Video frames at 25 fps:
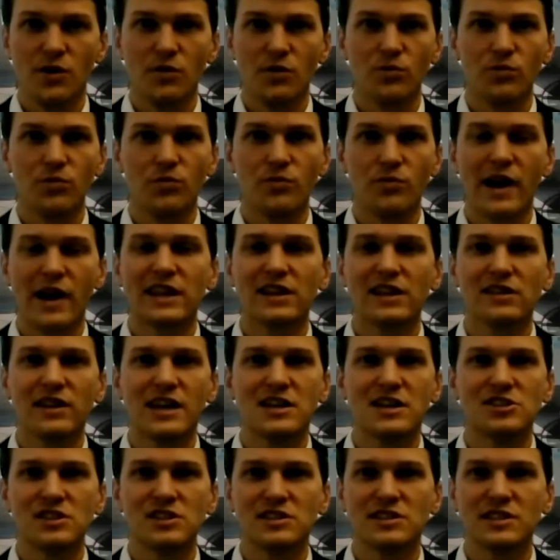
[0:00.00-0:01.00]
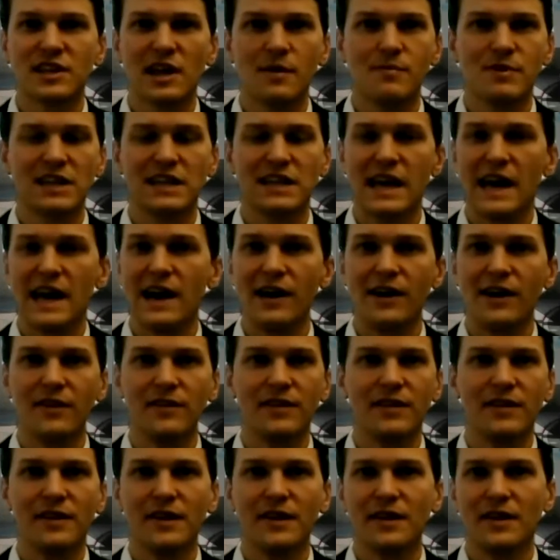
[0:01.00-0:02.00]
regulations coming
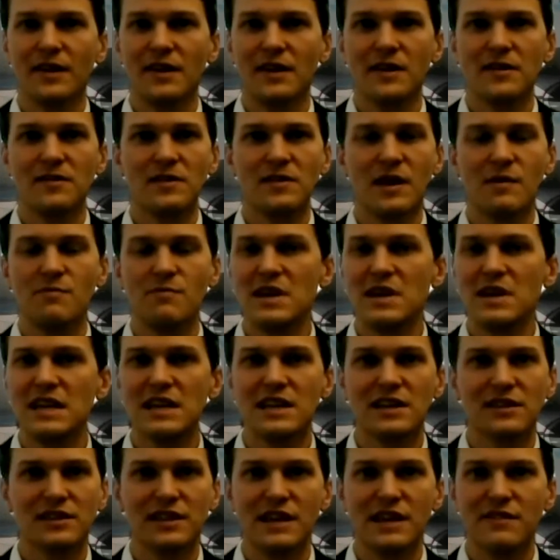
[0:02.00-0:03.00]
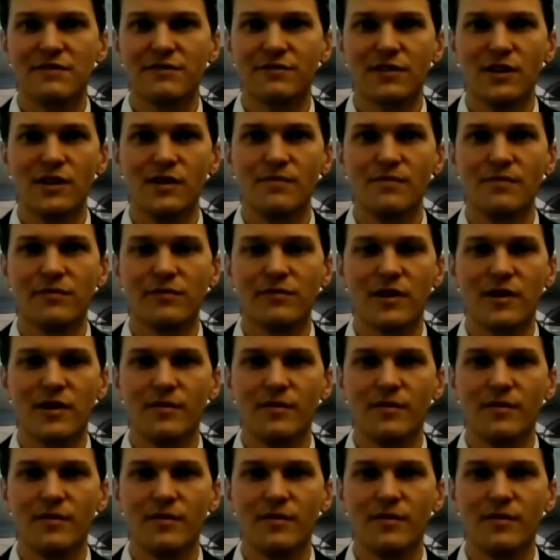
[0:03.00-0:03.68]
down immediately from